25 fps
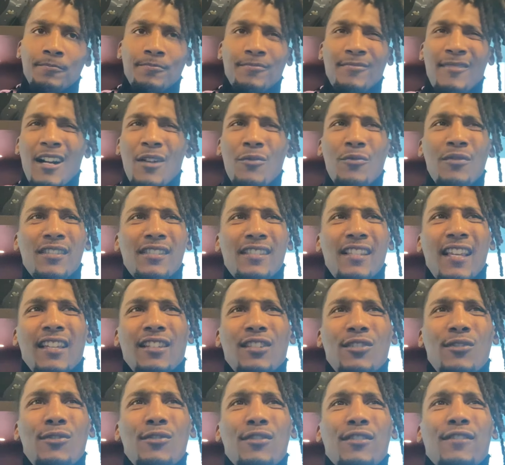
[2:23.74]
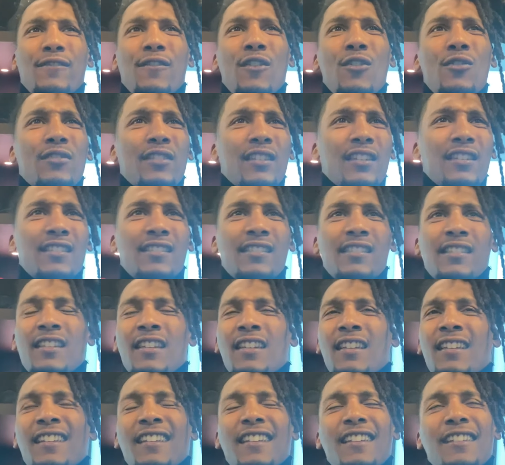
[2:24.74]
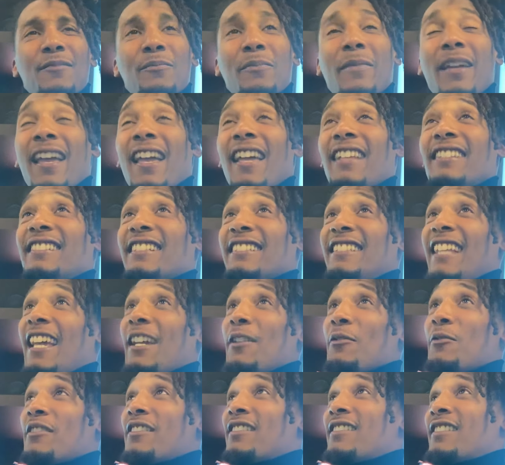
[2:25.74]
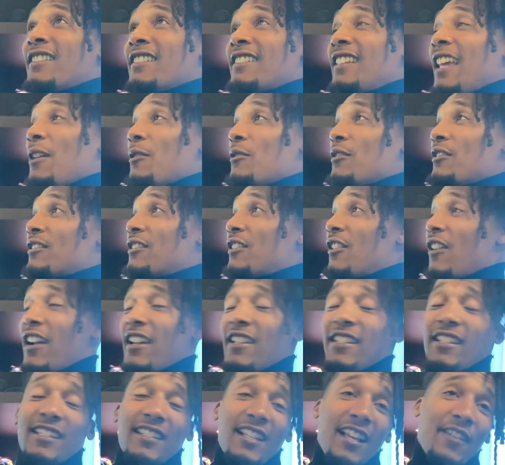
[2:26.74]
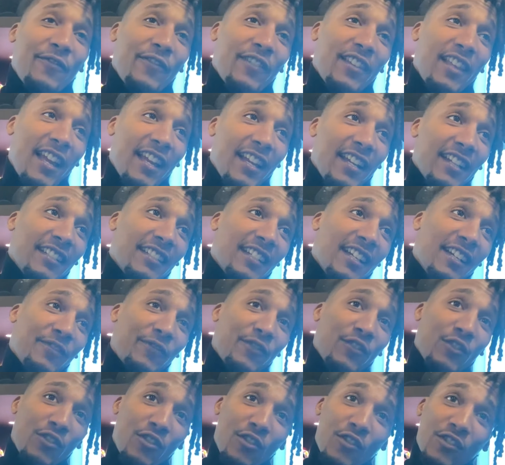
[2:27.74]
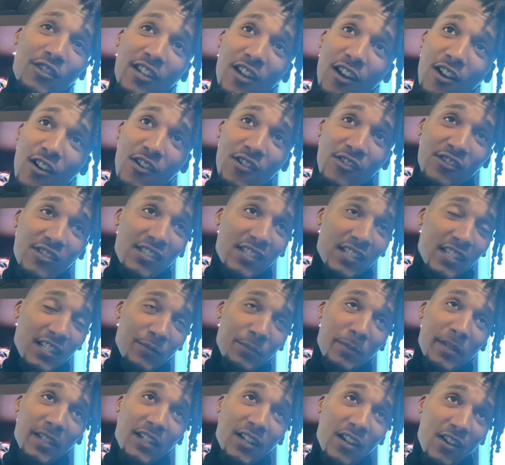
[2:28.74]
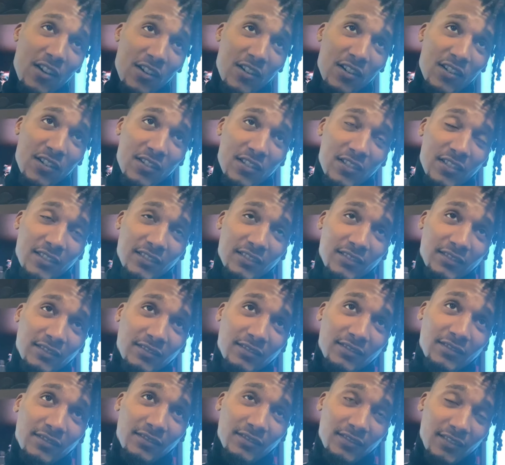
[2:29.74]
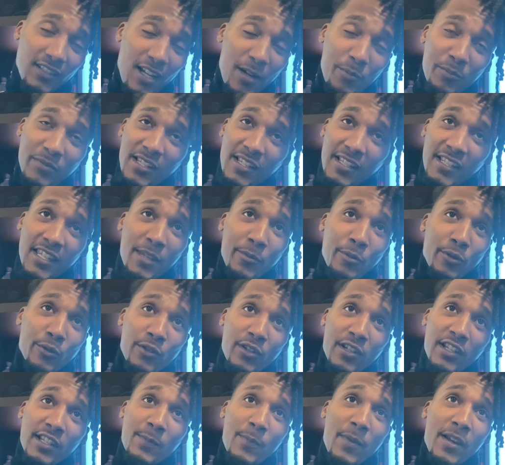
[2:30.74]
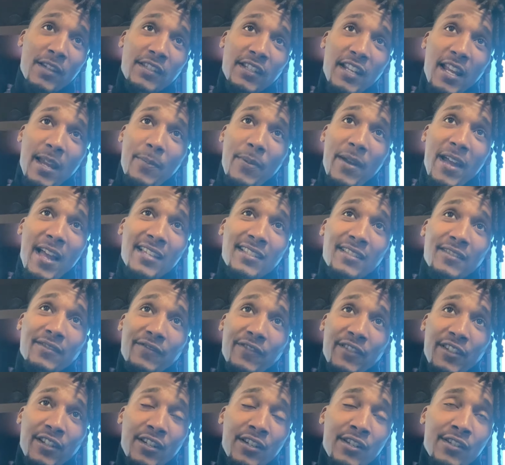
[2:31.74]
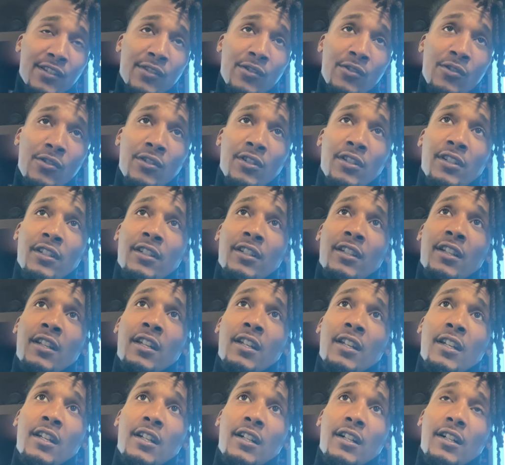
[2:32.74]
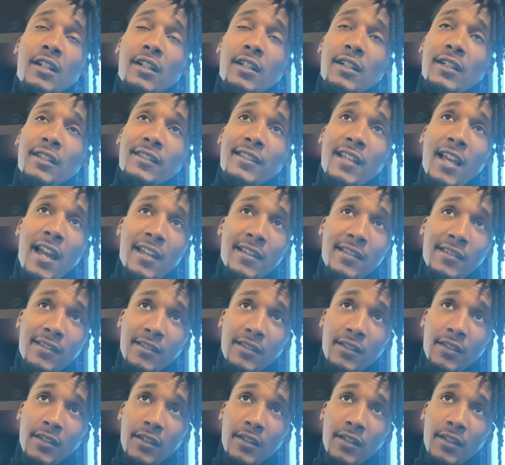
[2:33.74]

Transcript: I wouldn't say lose focus. Man, today was crazy because I feel like a few of those calls shouldn't have been called. I'm going to just keep it real, especially that pass interference on Tyson.